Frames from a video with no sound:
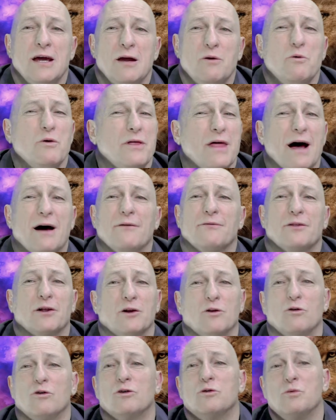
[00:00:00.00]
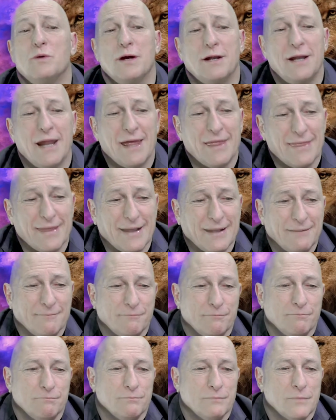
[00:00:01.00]
without the Lord, we are nothing.
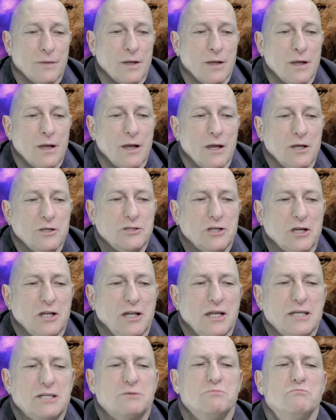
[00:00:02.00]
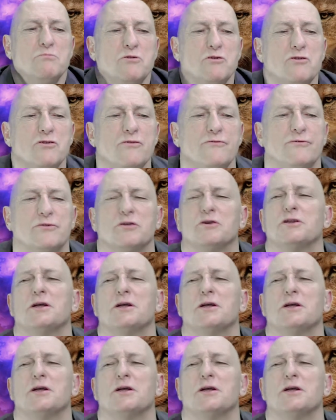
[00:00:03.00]
So let's move to the